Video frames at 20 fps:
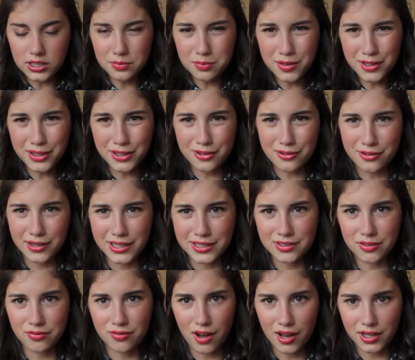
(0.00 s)
to put in the
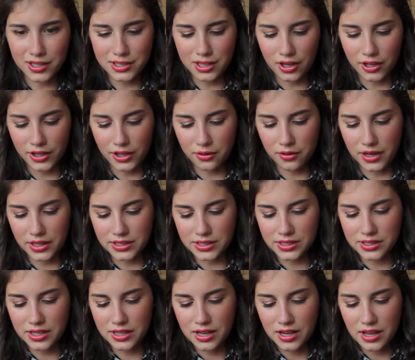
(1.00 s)
crease, I've got to tell you.
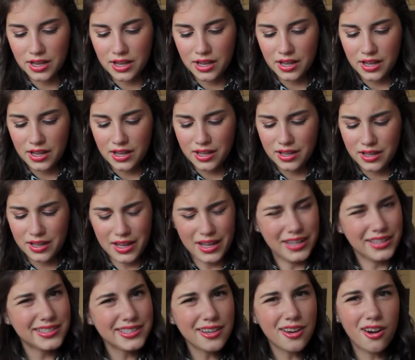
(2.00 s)
It's
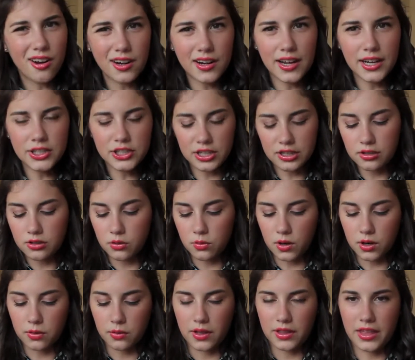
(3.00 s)
it's a hard eyeshadow to
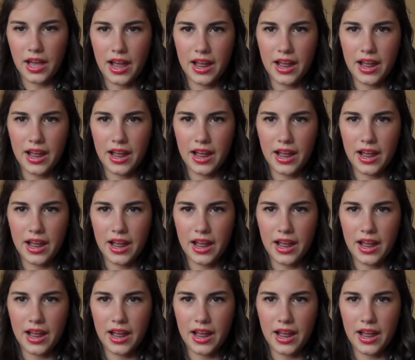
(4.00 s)
work with.